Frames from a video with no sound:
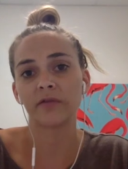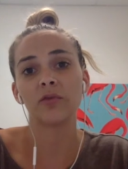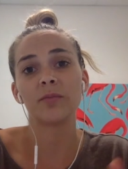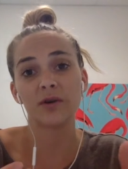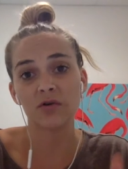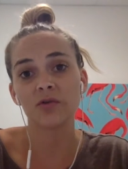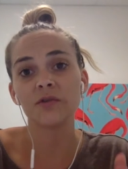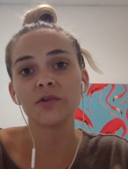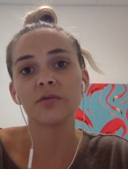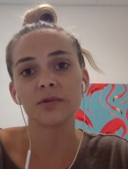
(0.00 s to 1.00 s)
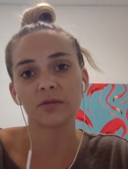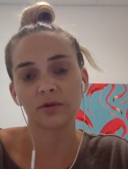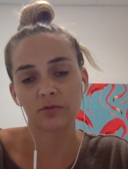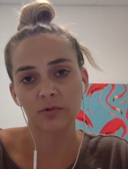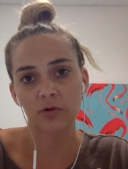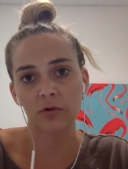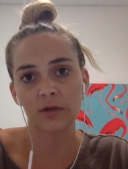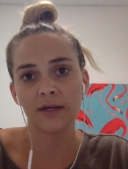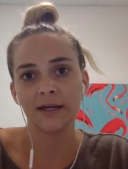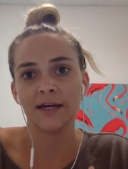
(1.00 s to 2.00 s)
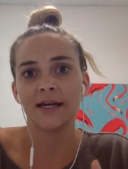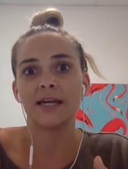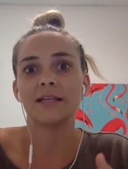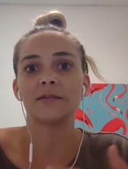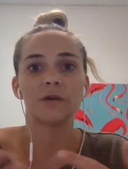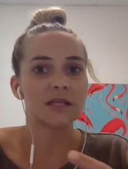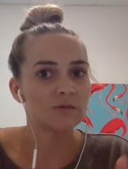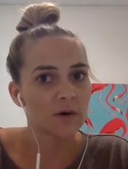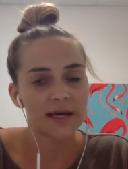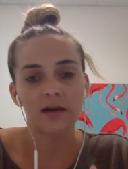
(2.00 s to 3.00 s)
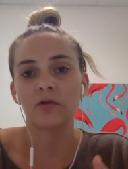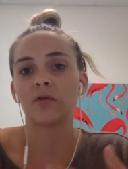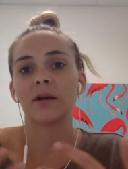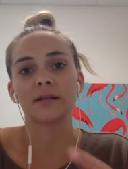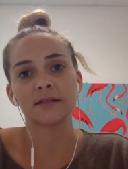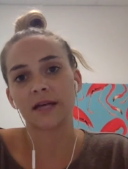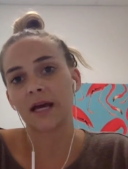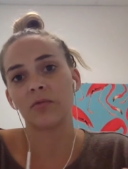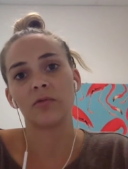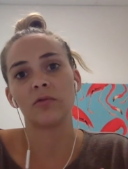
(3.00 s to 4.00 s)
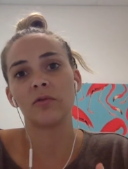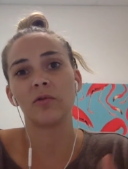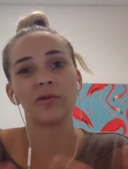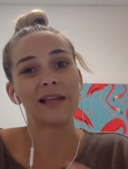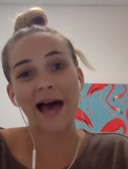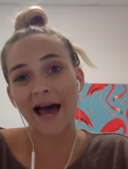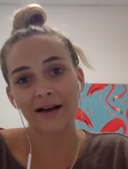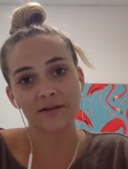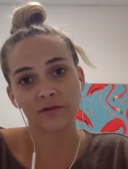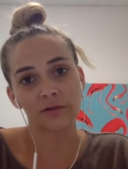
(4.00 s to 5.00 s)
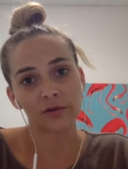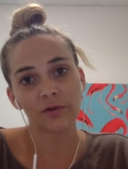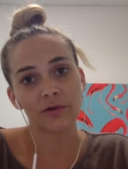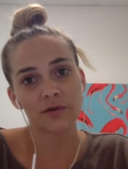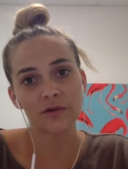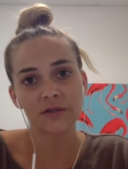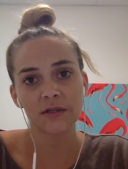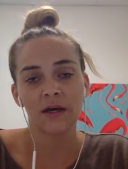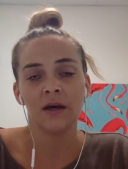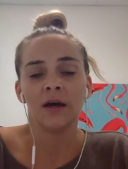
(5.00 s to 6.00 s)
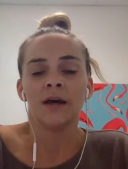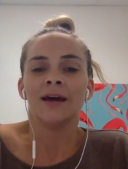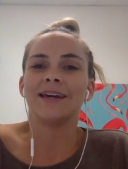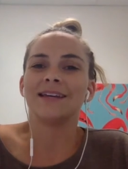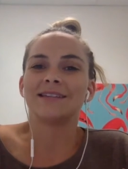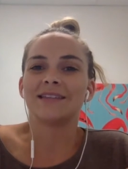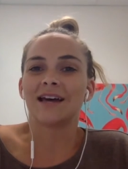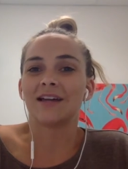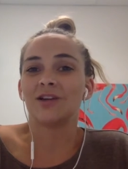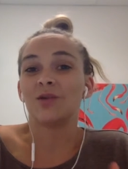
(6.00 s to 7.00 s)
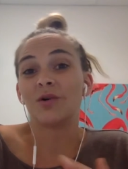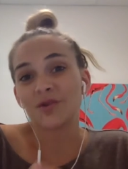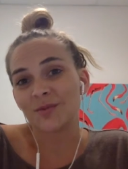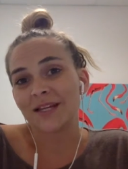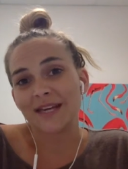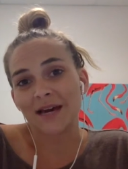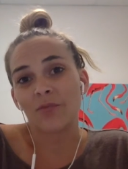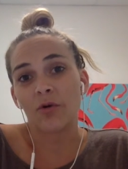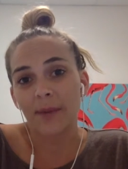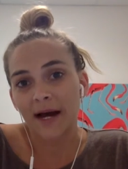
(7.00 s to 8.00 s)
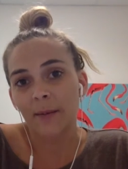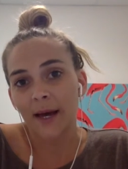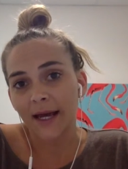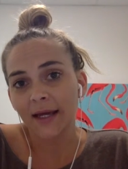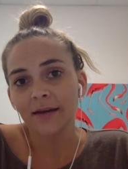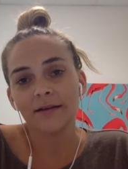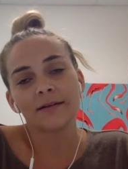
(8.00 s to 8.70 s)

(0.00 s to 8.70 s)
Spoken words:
floor because your abdominal wall is weak or unstable or lax or loose, is that you ultimately get more back pain,